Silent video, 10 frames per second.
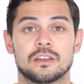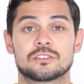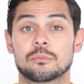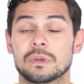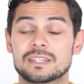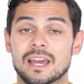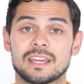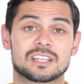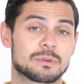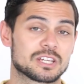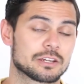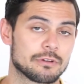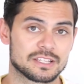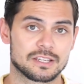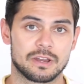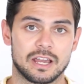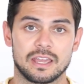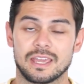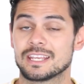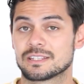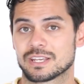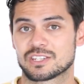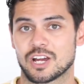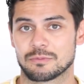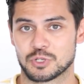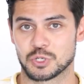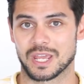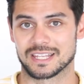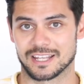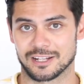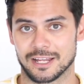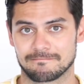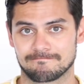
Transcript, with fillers: So midday, especially around summer, is the best time to get sunlight.